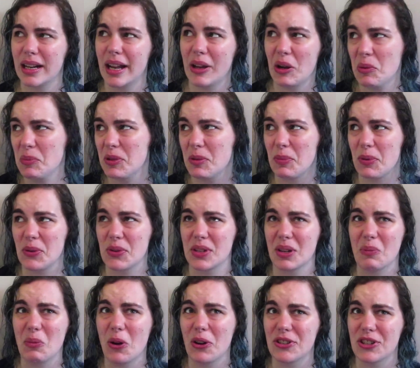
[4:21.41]
I hope the
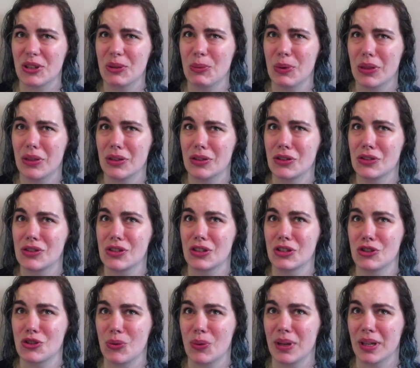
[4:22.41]
person I'm watching with is
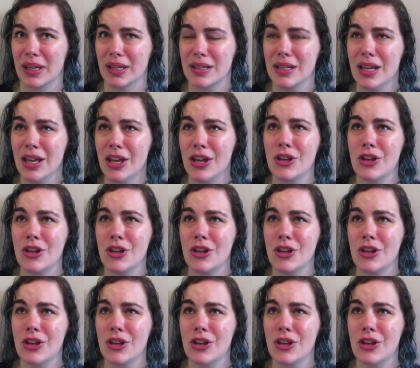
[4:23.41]
enjoying it.